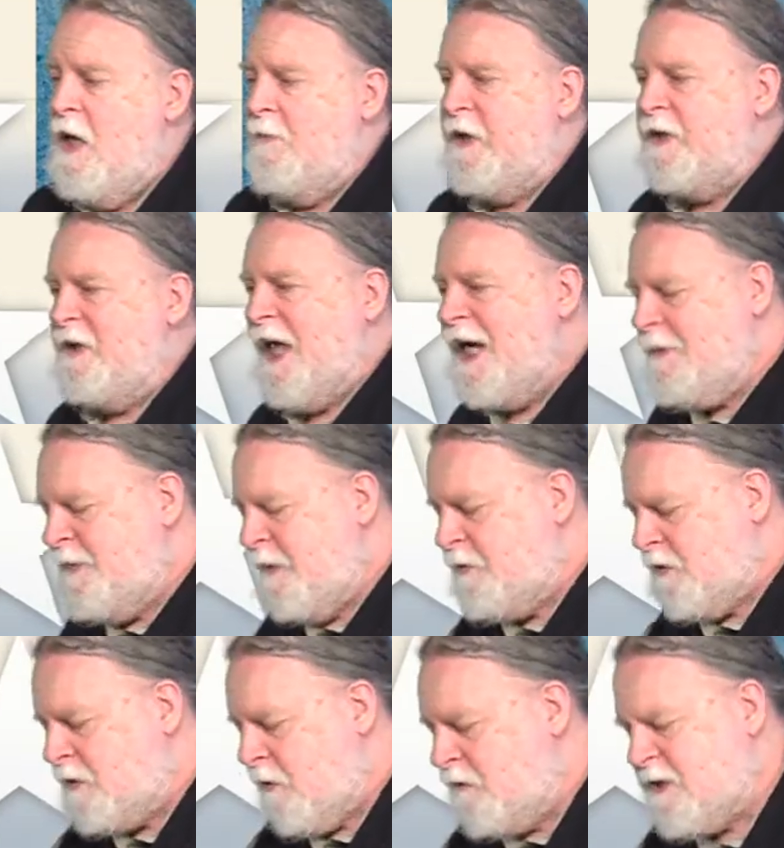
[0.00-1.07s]
But a lot of
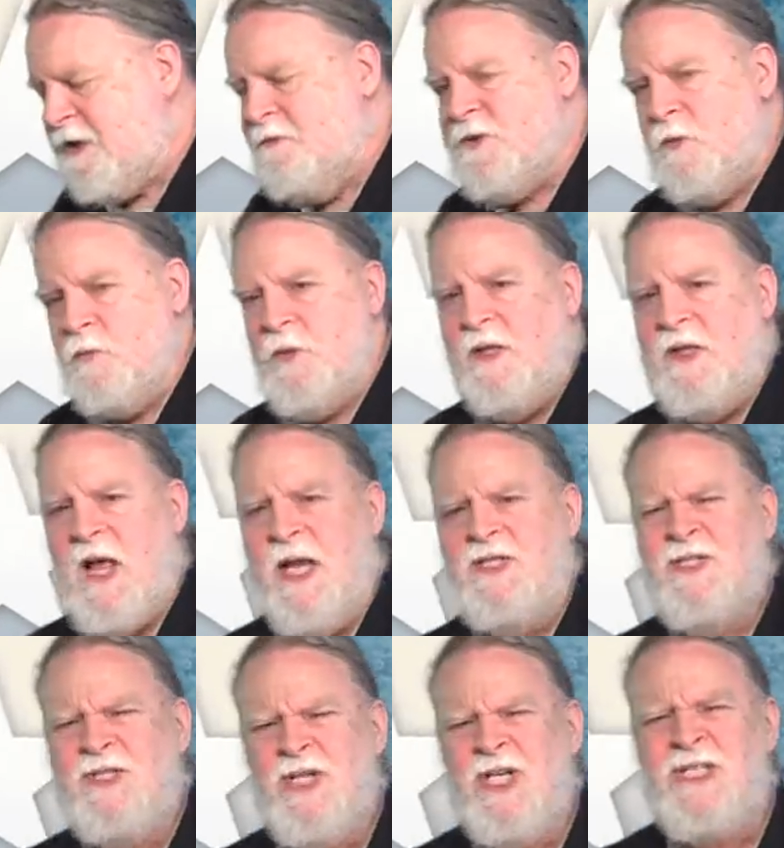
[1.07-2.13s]
people don't seem to
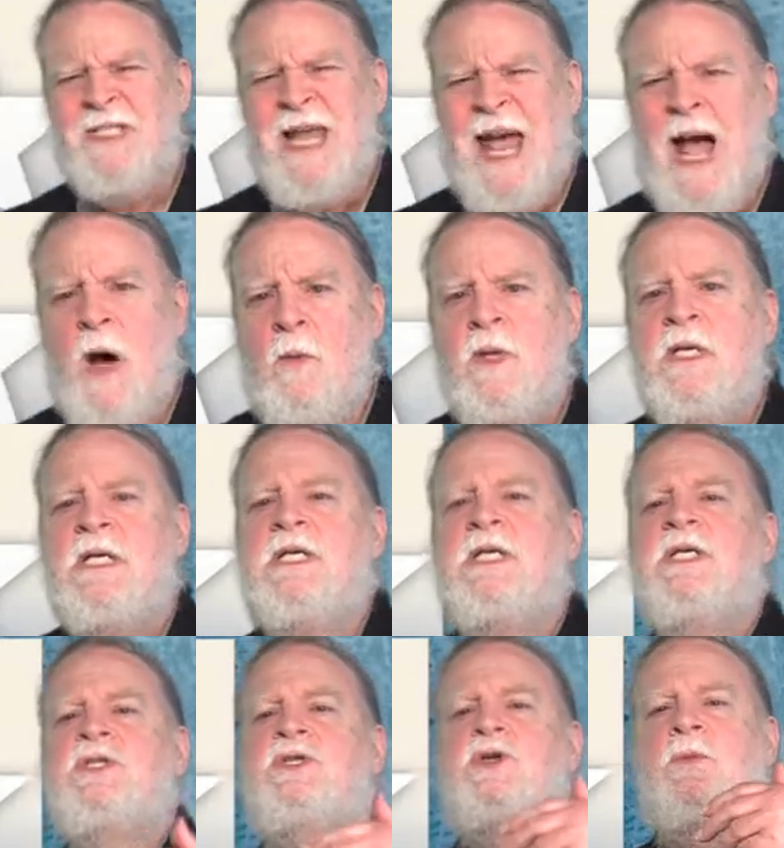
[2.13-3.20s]
realize just how
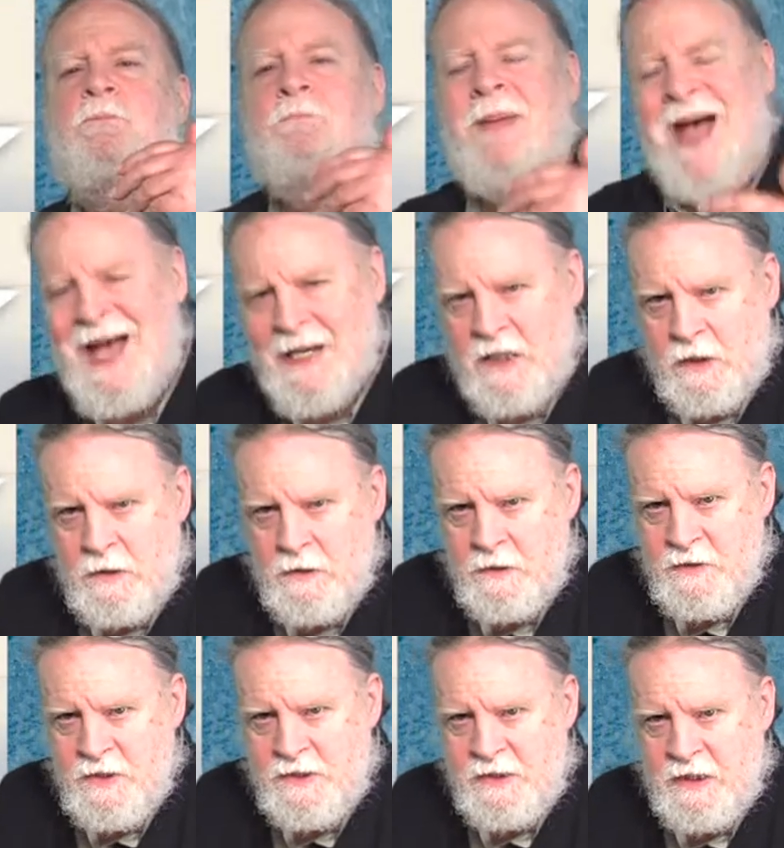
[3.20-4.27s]
dramatic
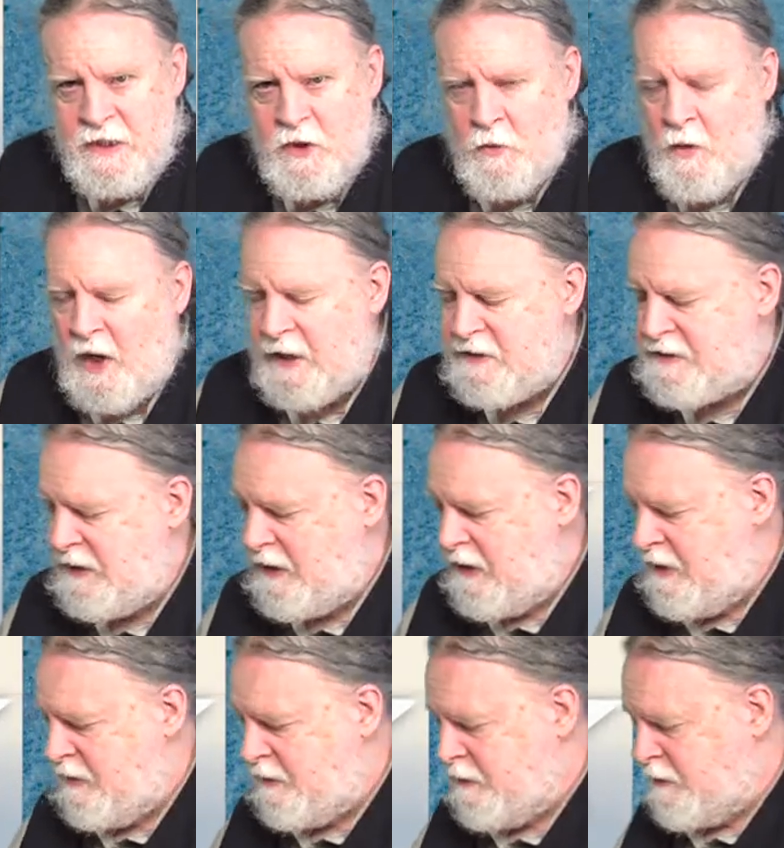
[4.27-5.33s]
this inequality
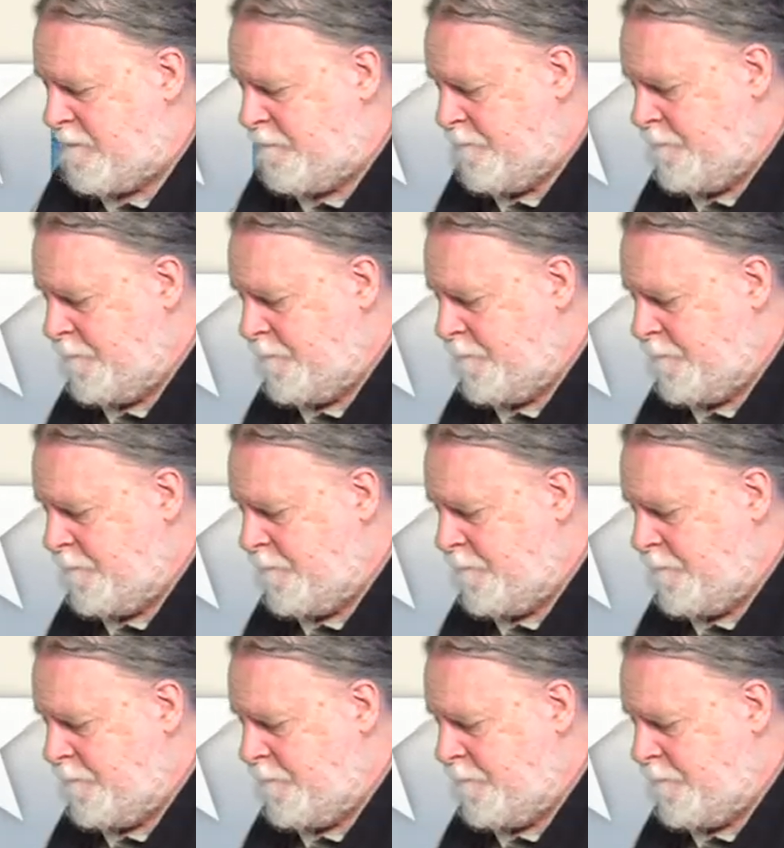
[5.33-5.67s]
is.